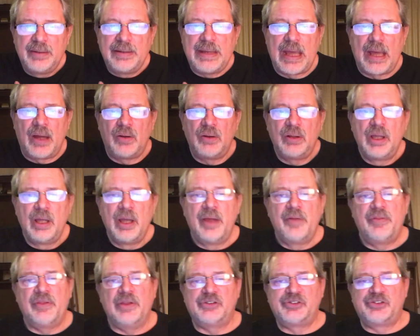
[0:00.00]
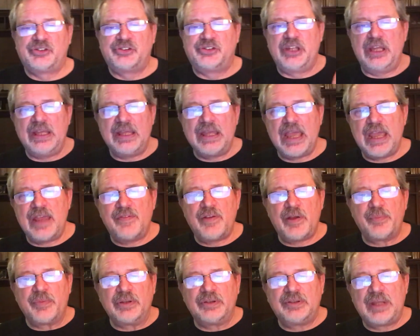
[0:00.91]
Now, the sea gave
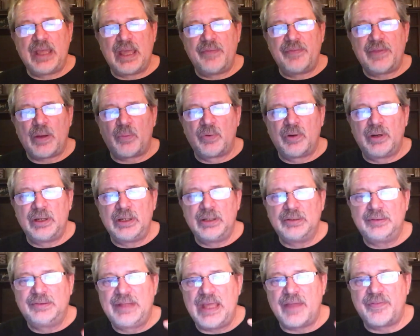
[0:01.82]
up the dead that were in it.